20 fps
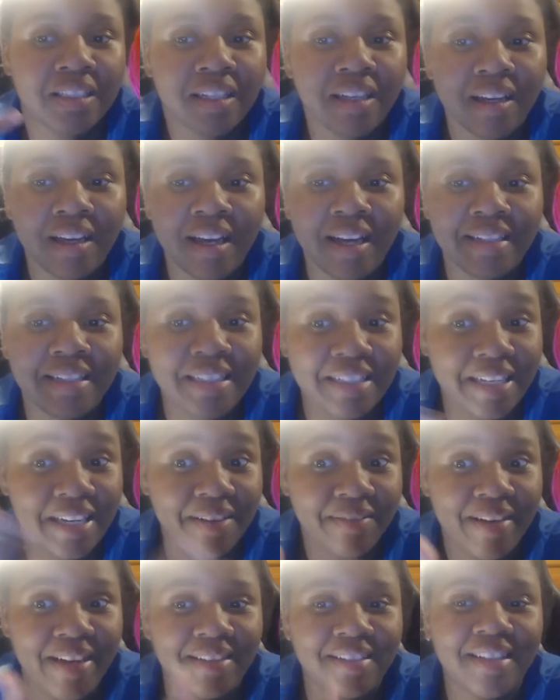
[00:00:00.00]
Need to get
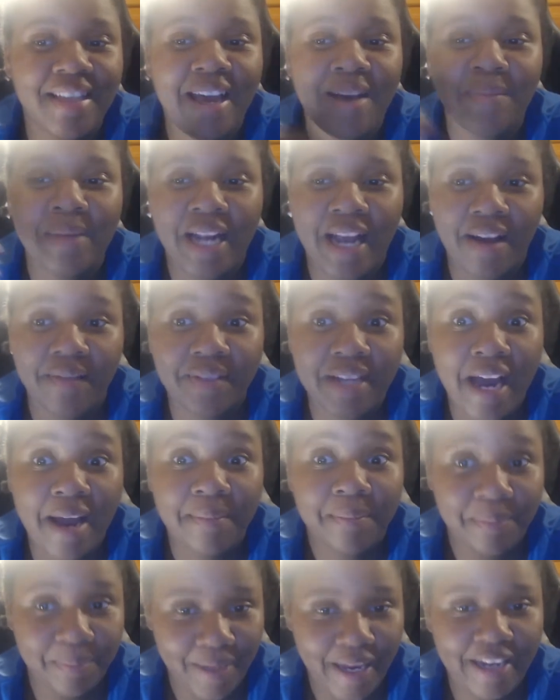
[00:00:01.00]
around to that, but I have time.
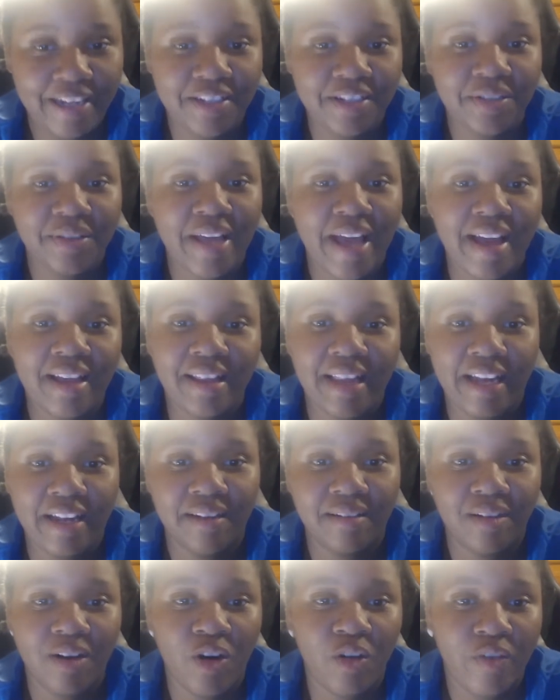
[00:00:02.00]
I can do that like
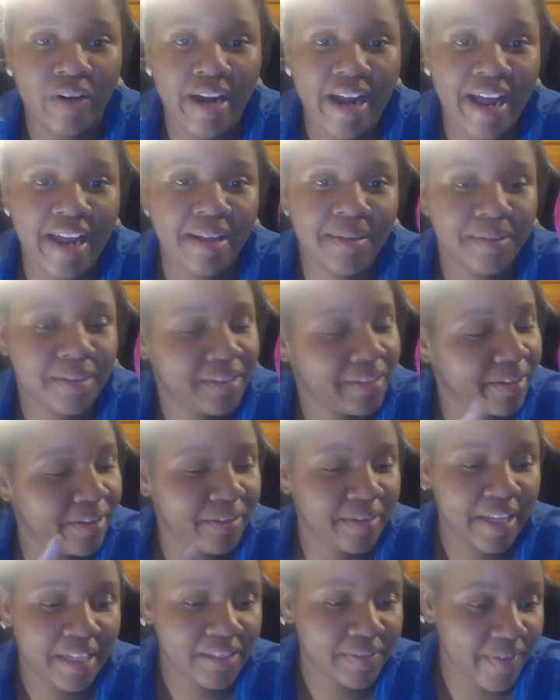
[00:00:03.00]
overnight, so
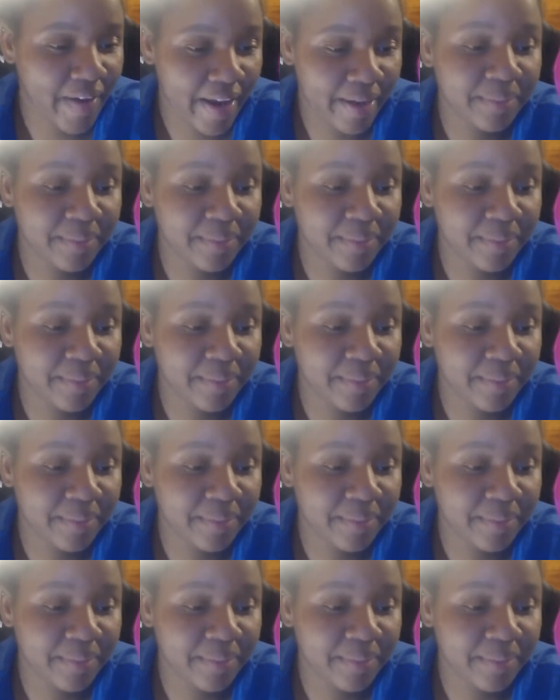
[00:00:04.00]
that's fine.